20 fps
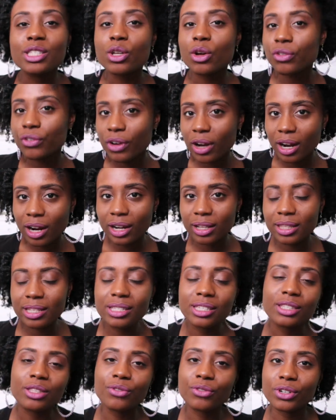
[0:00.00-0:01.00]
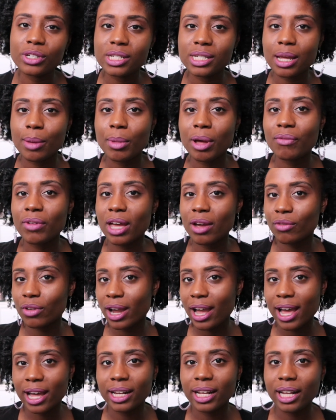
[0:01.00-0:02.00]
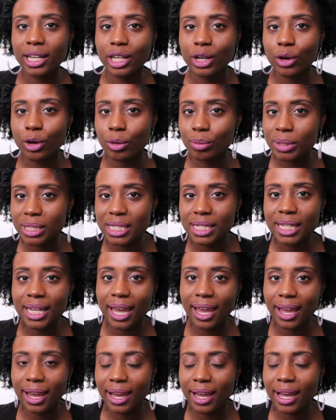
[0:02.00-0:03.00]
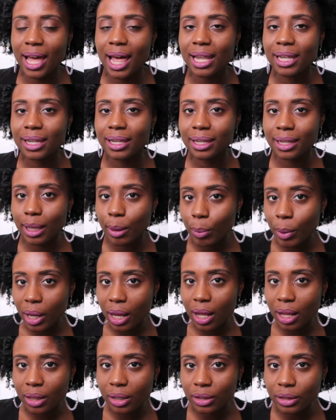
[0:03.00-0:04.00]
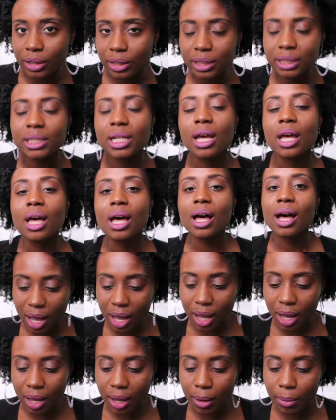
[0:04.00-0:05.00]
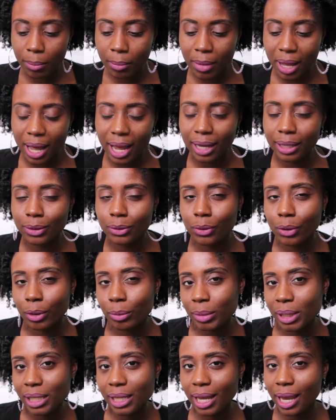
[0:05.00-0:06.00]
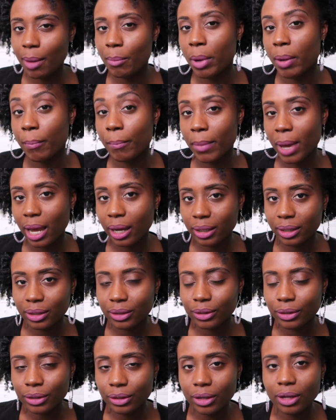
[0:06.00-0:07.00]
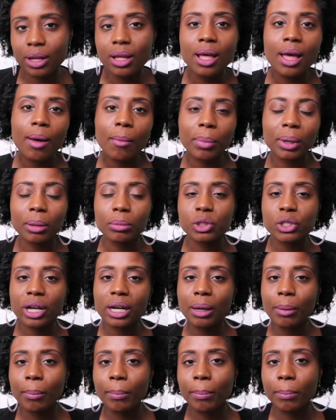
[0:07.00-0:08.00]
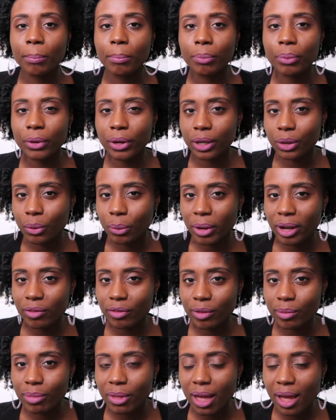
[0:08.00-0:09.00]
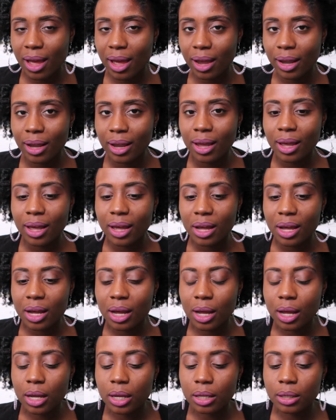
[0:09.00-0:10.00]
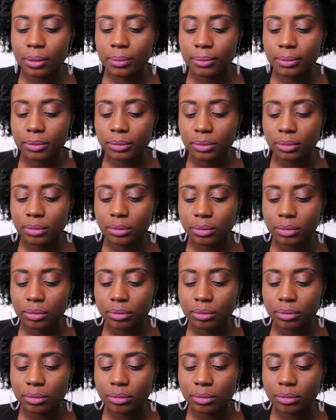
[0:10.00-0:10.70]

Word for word: So far, this is the first time I've ever had any Urban Decay lip colors. Um, I normally am a MAC girl, but I'm trying to break away from that. Um,